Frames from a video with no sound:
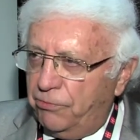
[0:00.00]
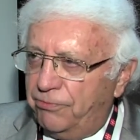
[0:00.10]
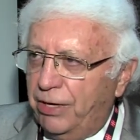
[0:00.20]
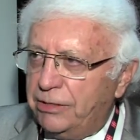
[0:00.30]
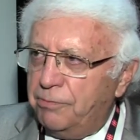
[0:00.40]

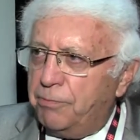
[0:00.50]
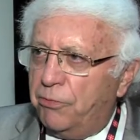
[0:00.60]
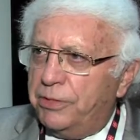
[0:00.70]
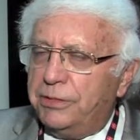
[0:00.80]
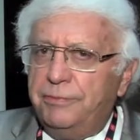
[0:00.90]
fighting
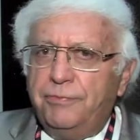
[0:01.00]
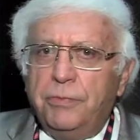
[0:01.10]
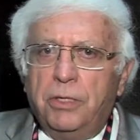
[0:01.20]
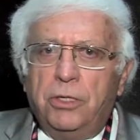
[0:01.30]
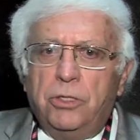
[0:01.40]
poverty
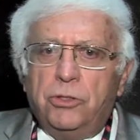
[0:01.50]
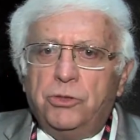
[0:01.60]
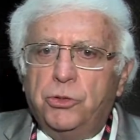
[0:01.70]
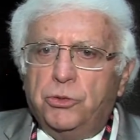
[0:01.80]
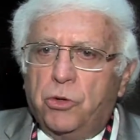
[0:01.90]

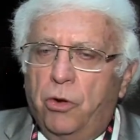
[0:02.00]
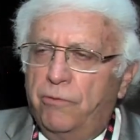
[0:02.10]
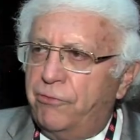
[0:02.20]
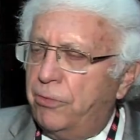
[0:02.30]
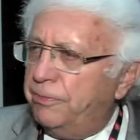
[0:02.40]
should
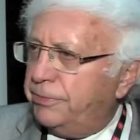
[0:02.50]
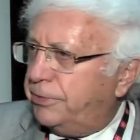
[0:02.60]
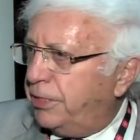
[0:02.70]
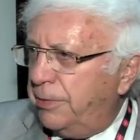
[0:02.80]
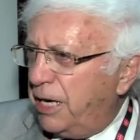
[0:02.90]
come from
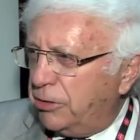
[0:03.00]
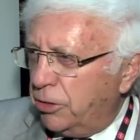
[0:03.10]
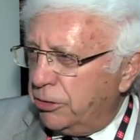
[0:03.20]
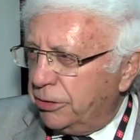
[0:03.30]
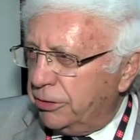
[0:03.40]
several
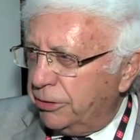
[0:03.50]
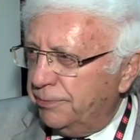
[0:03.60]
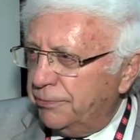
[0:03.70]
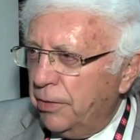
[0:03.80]
sources.